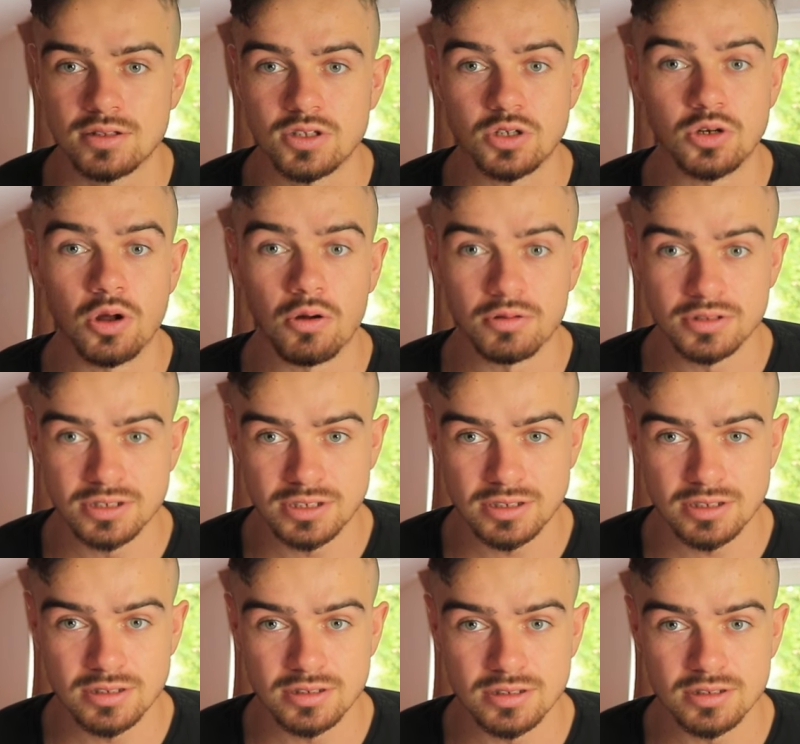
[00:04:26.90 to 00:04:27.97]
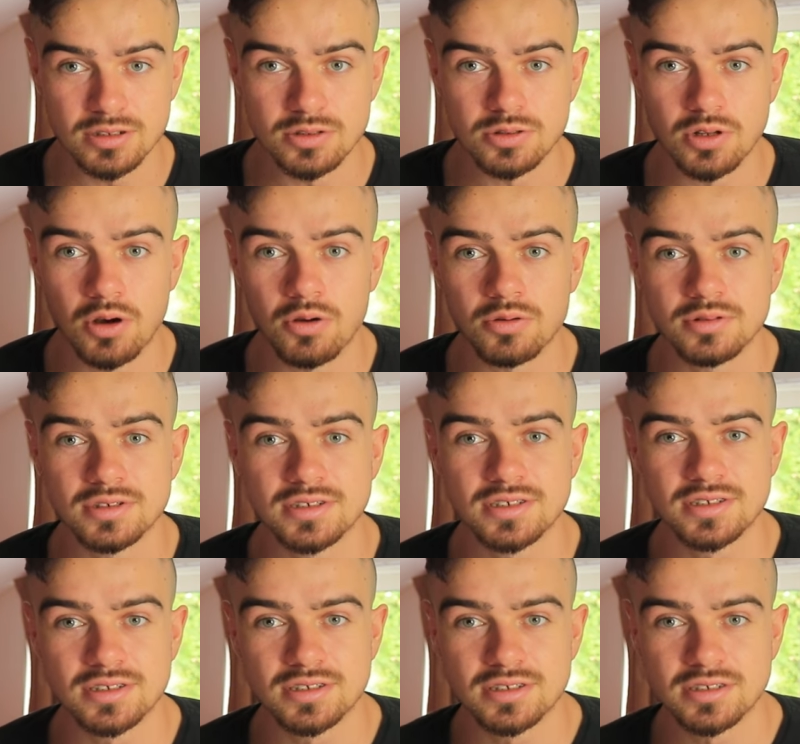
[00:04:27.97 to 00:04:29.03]
You don't you don't
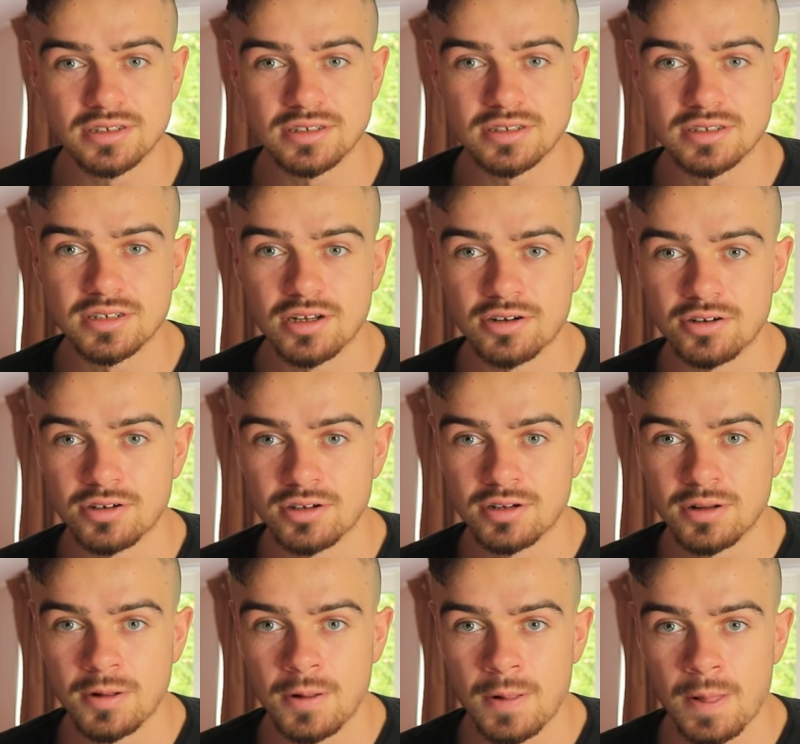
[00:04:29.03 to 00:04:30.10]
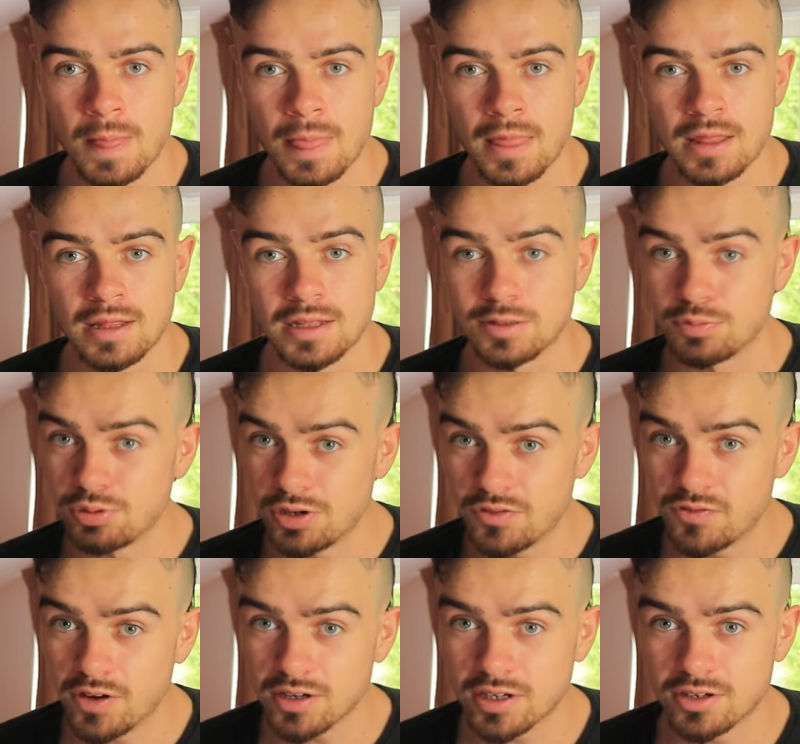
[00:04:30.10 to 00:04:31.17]
stutter. It's pretty
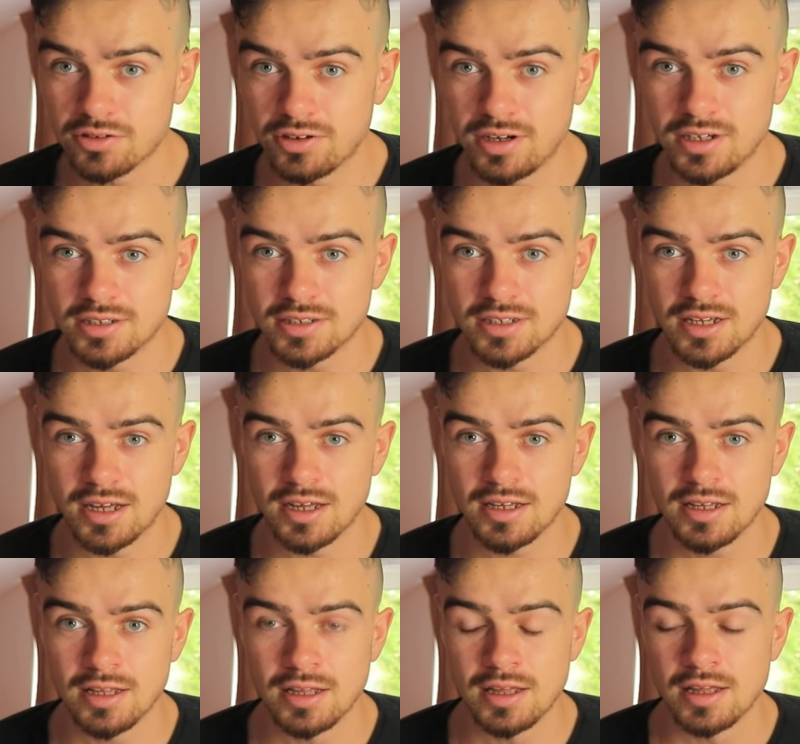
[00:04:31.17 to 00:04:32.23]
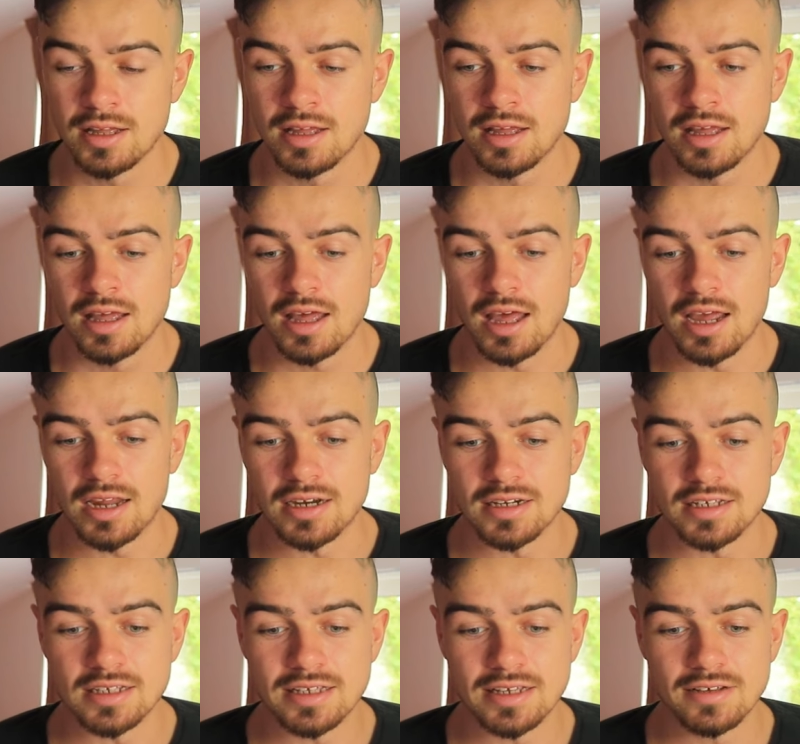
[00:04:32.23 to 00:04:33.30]
fucking crazy, hey? And
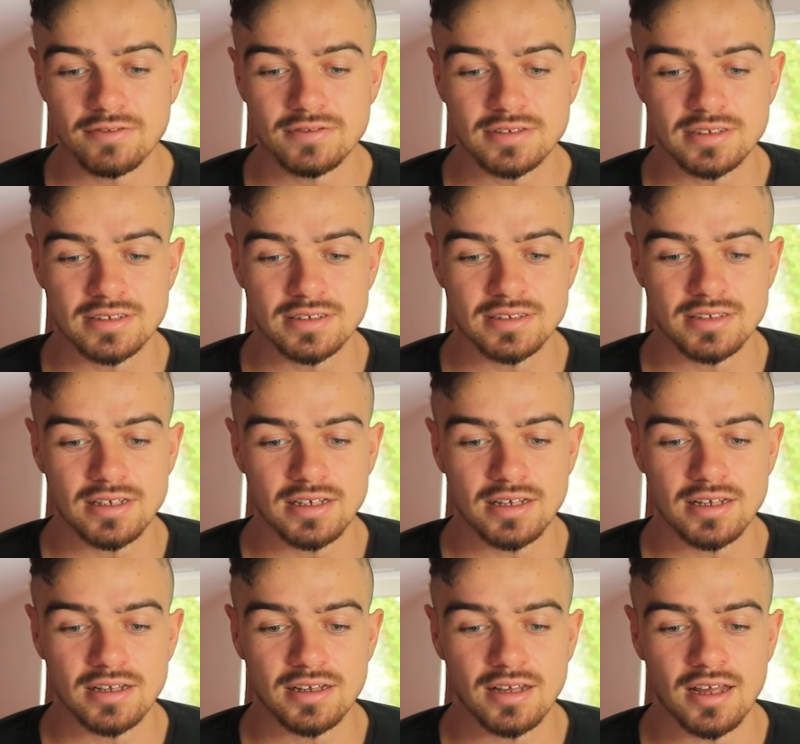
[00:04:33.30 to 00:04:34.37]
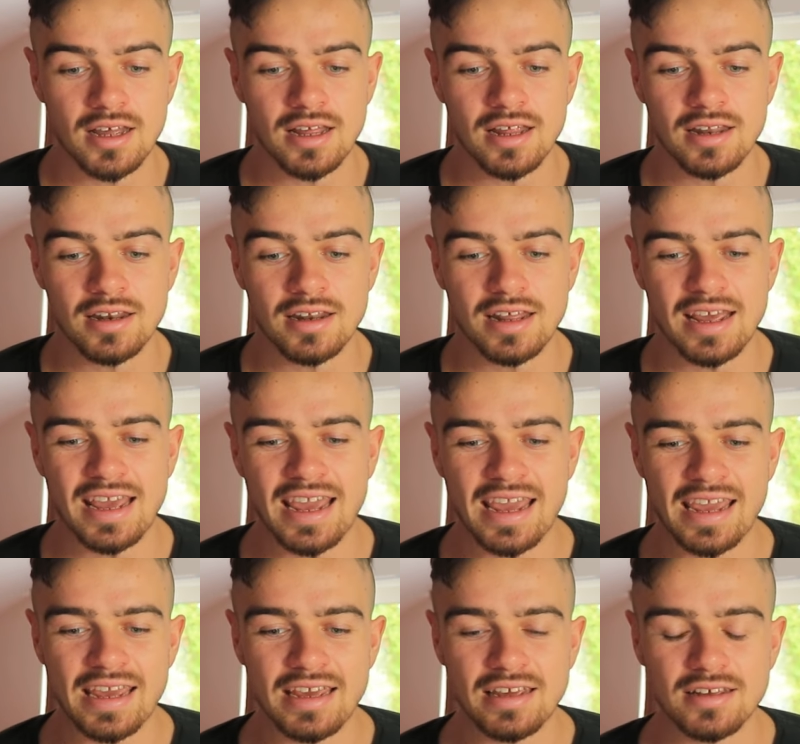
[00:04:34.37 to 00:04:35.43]
he gives an
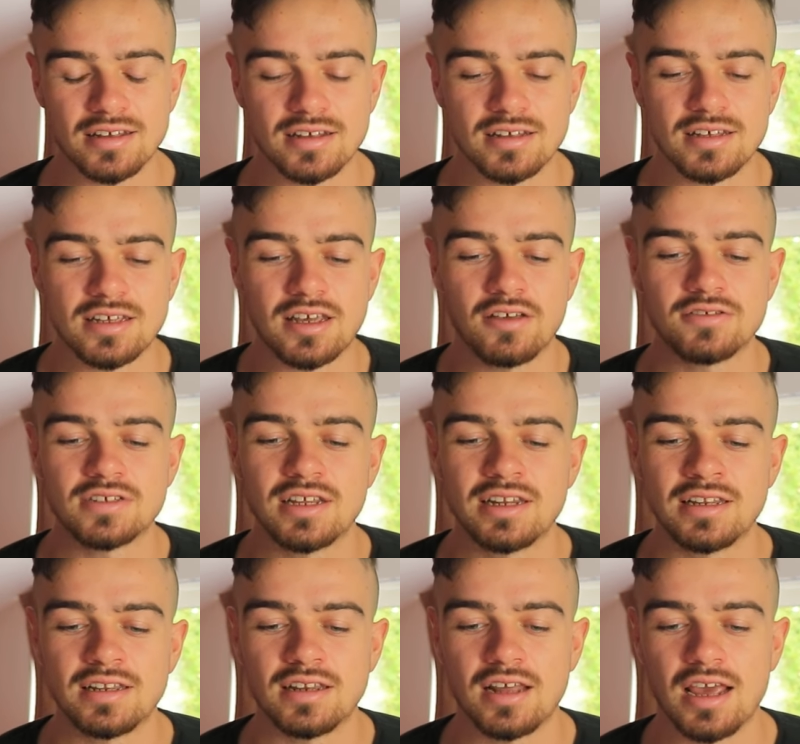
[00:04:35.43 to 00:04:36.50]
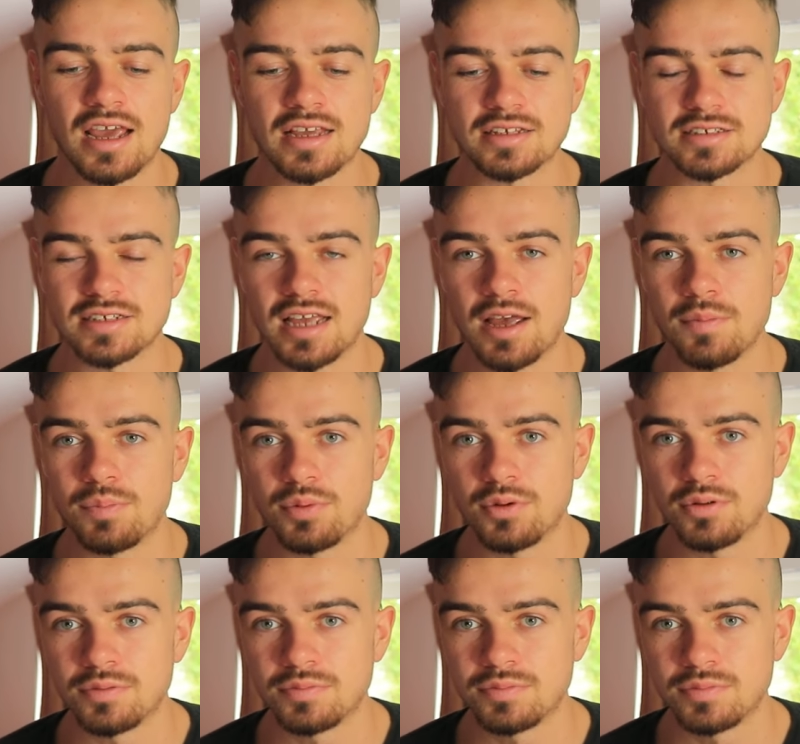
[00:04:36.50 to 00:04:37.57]
a he gives an
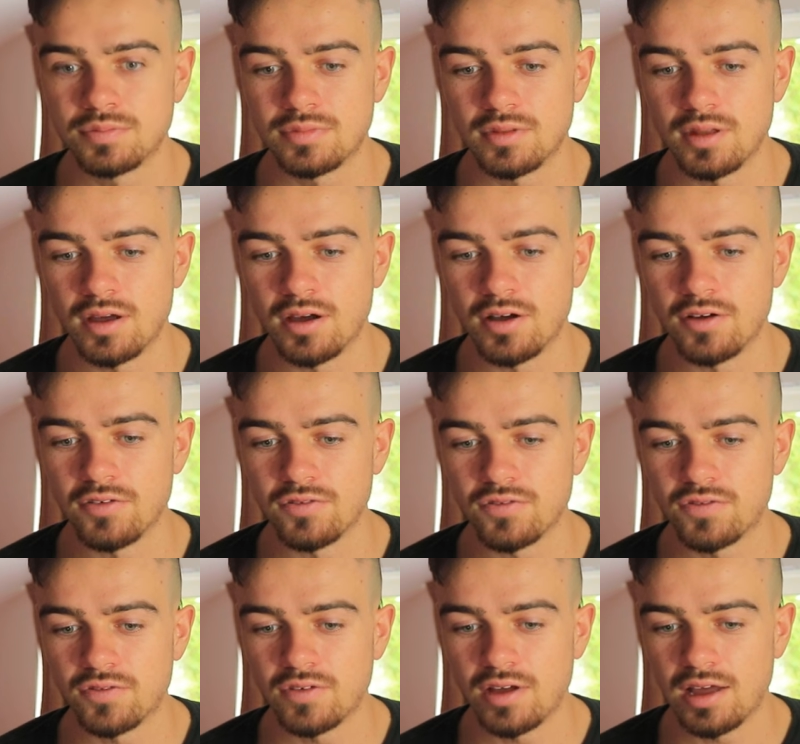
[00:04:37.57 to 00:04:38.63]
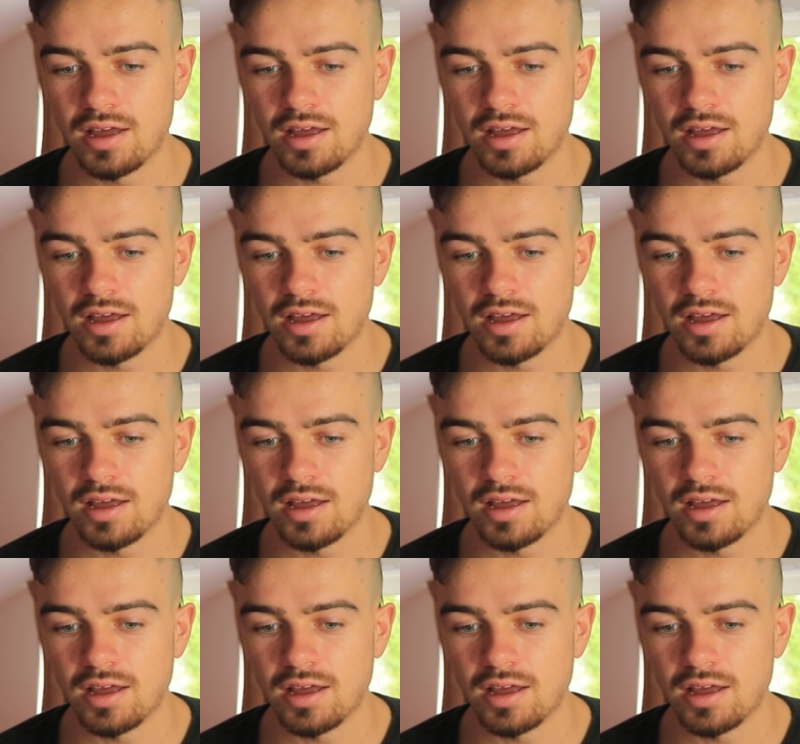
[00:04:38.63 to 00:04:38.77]
example of